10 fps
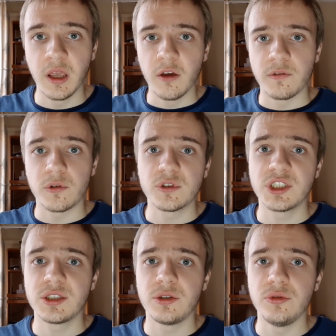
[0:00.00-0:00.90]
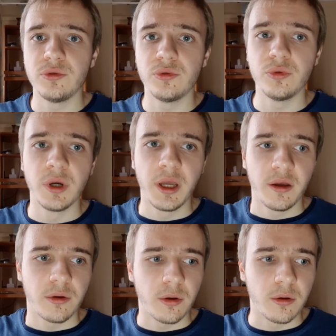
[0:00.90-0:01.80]
First, you
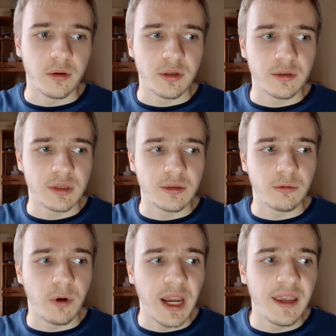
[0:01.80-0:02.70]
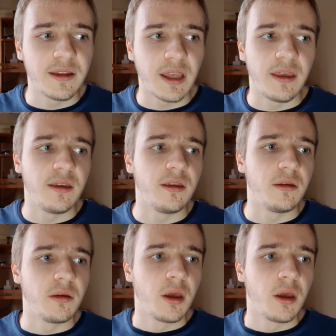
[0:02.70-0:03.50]
create a